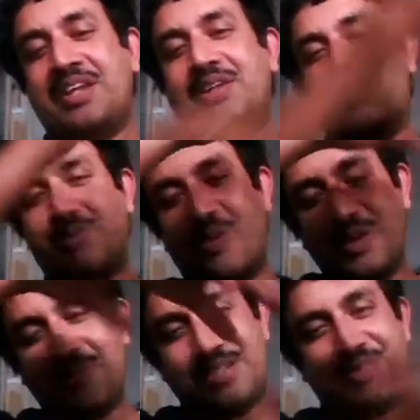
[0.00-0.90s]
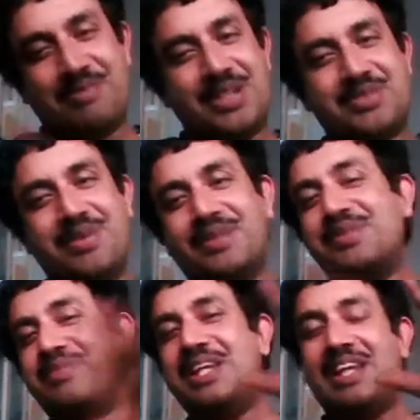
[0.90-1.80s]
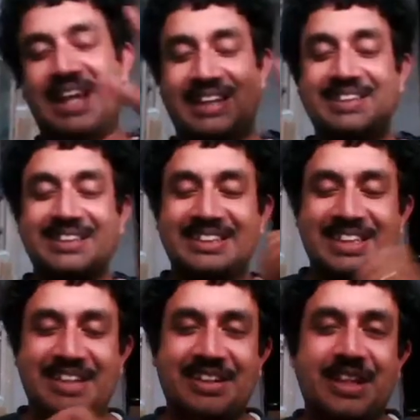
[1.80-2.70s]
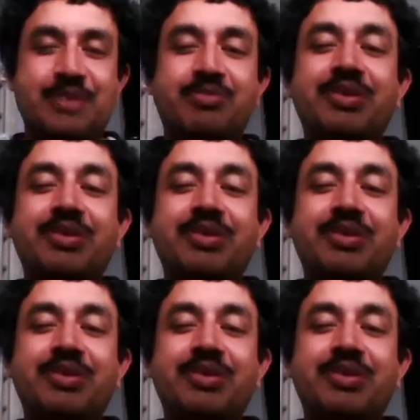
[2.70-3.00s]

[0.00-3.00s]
the whole phase prime metric could be a